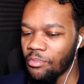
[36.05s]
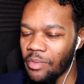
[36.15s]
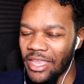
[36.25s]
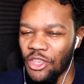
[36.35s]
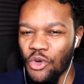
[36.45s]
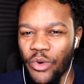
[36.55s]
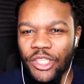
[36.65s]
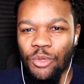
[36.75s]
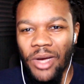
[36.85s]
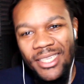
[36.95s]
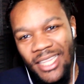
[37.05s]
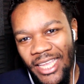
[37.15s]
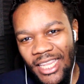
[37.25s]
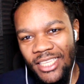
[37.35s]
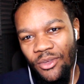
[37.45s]
been doing too much
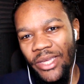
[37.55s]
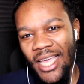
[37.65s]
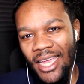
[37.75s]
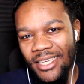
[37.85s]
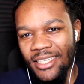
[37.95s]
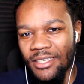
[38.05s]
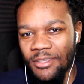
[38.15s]
lately, so he kinda